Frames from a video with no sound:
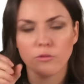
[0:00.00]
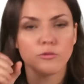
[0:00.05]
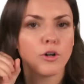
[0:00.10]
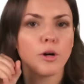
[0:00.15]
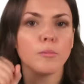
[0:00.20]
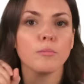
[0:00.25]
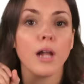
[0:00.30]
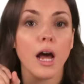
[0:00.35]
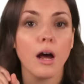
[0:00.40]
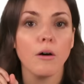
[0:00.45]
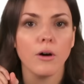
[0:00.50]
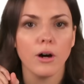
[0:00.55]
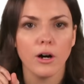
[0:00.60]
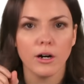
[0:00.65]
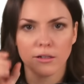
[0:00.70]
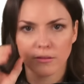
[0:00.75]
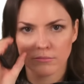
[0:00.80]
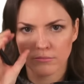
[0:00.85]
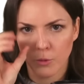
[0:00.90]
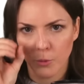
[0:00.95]
From now
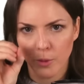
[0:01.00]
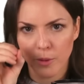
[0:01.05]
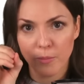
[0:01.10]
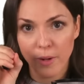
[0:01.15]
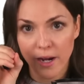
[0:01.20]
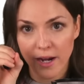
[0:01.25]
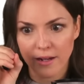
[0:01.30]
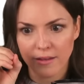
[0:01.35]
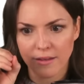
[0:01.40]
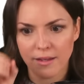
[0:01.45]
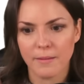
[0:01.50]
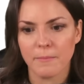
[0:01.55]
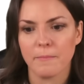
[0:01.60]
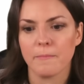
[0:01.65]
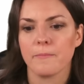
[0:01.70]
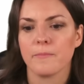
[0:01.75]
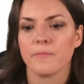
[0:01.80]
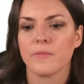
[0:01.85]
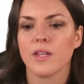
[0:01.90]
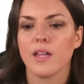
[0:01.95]
on, we pair them.
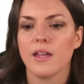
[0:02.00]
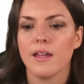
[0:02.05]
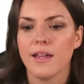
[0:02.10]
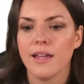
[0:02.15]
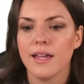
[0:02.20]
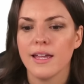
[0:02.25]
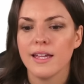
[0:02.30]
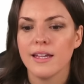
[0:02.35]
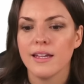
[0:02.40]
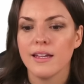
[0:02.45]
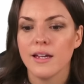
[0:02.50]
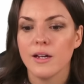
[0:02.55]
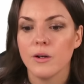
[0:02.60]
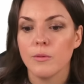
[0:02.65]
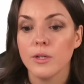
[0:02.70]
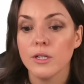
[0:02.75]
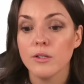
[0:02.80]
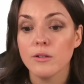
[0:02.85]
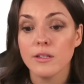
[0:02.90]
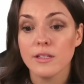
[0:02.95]

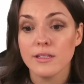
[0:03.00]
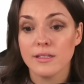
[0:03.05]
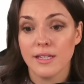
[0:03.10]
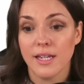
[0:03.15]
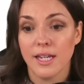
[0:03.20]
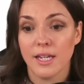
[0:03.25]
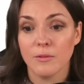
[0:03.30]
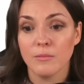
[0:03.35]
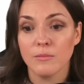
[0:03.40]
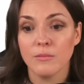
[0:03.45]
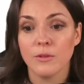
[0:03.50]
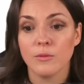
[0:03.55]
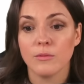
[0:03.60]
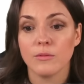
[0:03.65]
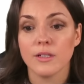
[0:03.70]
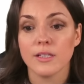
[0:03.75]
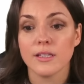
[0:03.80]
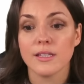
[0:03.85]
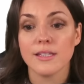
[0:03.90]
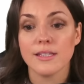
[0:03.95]
We do the same
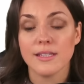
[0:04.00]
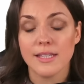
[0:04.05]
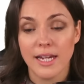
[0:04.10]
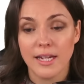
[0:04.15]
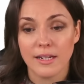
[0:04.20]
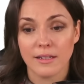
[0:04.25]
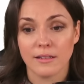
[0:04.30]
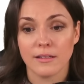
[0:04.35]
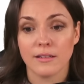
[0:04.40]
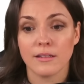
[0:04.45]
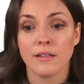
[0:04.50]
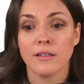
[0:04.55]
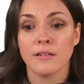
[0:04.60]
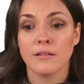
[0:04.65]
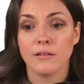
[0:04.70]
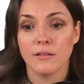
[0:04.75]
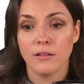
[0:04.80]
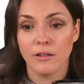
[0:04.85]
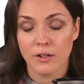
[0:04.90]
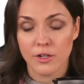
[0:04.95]
with the second
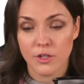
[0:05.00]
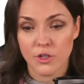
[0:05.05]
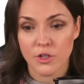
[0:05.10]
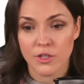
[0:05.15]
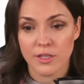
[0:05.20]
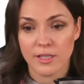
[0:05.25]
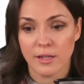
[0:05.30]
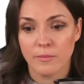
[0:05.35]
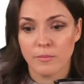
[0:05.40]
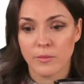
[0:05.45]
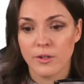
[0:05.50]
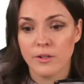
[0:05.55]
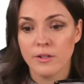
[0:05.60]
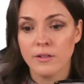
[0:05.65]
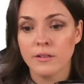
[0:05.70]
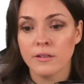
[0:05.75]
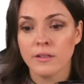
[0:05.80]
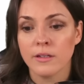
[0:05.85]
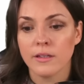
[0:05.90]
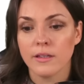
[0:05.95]
largest
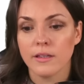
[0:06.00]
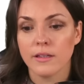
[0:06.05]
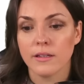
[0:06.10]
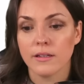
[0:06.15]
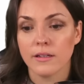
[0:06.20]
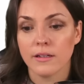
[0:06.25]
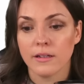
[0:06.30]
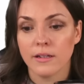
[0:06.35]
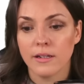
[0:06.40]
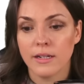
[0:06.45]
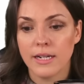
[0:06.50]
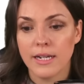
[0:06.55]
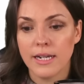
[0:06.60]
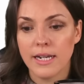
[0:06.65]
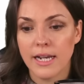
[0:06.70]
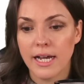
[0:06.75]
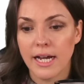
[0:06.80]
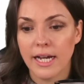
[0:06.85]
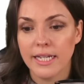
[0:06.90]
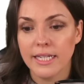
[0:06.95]
number, the
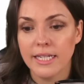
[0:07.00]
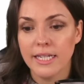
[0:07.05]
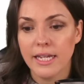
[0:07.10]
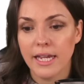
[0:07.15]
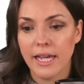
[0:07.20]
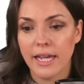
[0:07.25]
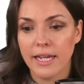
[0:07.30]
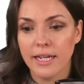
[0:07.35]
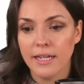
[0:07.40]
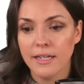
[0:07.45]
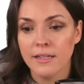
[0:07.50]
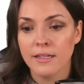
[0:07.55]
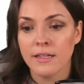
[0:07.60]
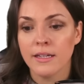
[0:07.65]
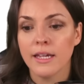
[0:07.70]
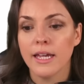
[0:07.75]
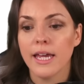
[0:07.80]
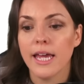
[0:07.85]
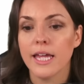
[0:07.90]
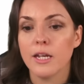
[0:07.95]
98,
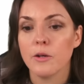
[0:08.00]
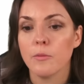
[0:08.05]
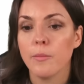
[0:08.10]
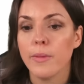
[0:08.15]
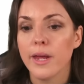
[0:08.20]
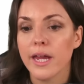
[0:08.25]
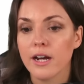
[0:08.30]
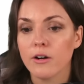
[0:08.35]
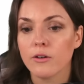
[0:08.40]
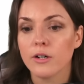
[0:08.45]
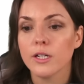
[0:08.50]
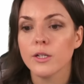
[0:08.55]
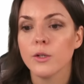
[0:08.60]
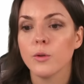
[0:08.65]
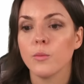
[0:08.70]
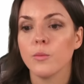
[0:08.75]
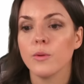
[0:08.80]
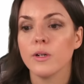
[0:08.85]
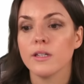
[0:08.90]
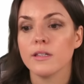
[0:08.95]
and pair
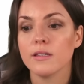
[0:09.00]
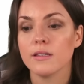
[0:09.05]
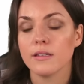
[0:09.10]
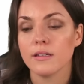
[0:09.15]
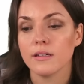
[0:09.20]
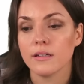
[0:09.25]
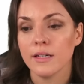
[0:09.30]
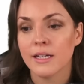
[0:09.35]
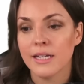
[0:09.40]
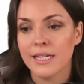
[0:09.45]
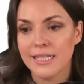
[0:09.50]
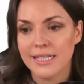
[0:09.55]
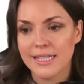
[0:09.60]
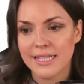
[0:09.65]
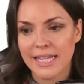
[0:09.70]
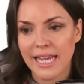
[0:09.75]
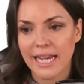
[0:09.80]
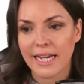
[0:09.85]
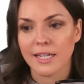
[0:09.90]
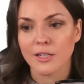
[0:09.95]
it with the
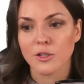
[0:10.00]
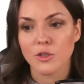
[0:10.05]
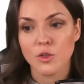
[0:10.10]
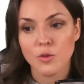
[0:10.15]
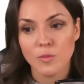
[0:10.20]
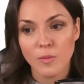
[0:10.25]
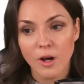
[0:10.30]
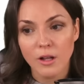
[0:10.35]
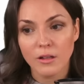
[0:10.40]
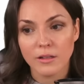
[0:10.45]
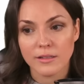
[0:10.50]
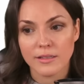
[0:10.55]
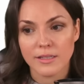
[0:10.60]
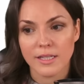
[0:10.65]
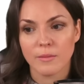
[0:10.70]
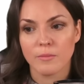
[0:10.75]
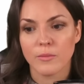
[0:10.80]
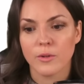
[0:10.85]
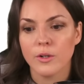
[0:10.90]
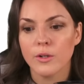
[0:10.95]
second smallest
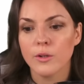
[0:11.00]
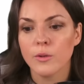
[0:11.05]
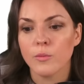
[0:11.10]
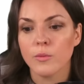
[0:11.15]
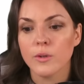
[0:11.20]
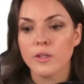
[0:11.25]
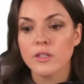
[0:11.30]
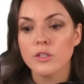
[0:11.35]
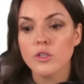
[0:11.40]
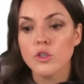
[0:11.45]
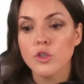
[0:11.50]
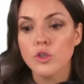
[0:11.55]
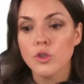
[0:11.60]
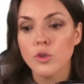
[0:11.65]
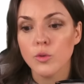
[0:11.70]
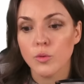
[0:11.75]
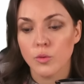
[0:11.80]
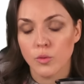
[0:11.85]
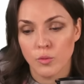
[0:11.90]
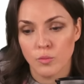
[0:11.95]
number with
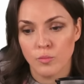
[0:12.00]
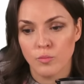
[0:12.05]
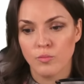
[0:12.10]
2.